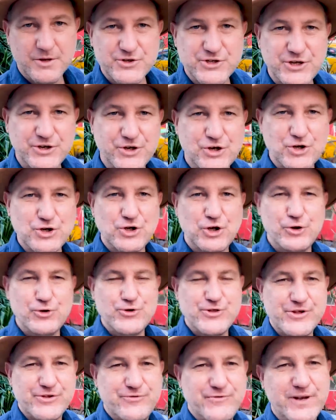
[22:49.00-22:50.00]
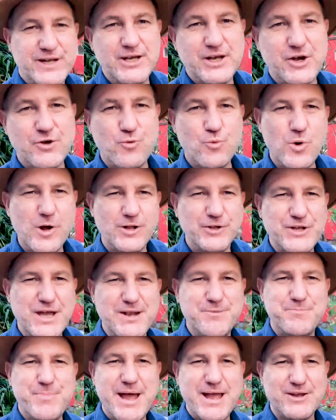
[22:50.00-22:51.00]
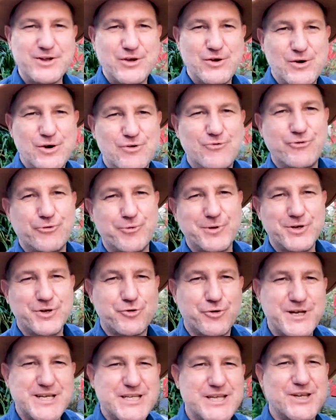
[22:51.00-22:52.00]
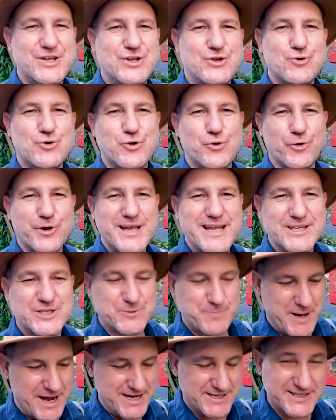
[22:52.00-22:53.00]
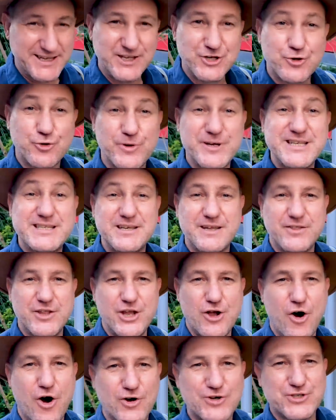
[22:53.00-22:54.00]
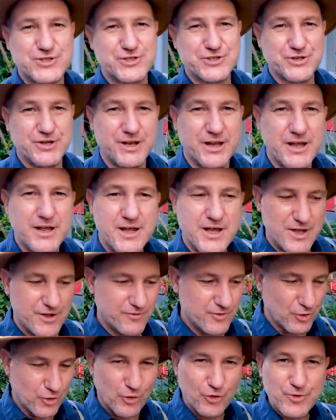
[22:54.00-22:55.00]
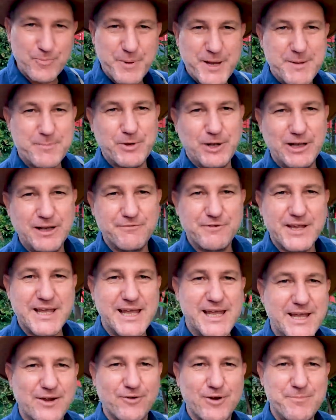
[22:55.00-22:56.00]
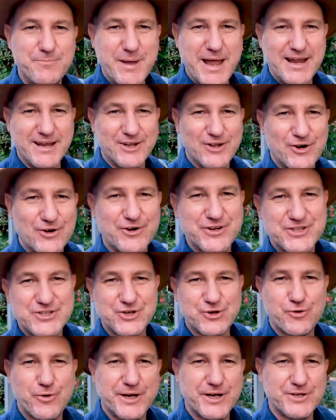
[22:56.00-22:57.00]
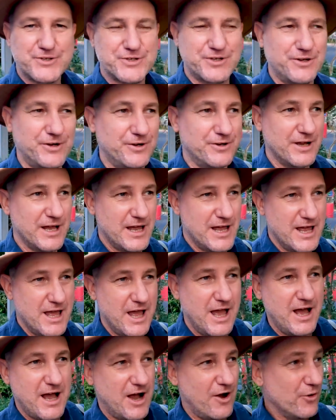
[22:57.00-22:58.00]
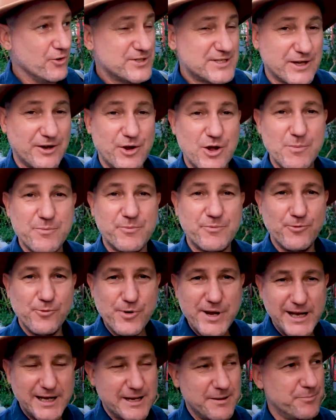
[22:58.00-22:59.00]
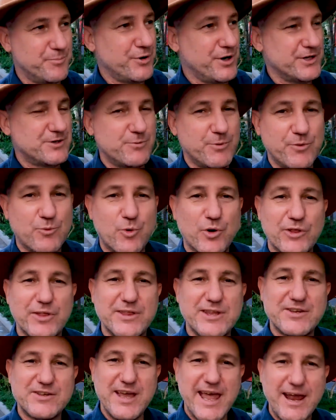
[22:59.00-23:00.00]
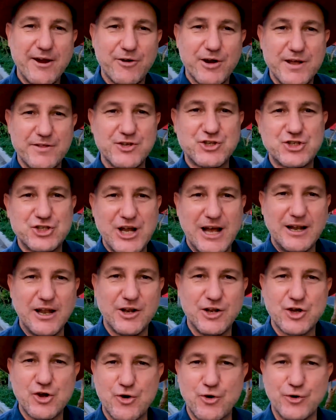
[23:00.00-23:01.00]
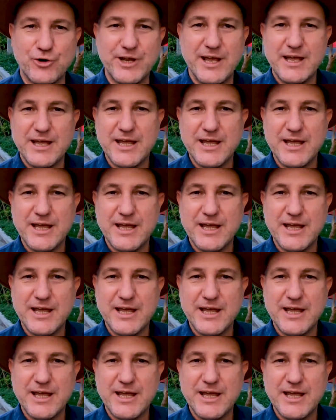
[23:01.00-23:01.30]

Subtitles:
So to conclude this video, well done Bangkok for increasing your green space, increasing the oxygen for all the people living here in Bangkok. It's a credit to you. Also, I'm really impressed with what this area, this Chulalongkorn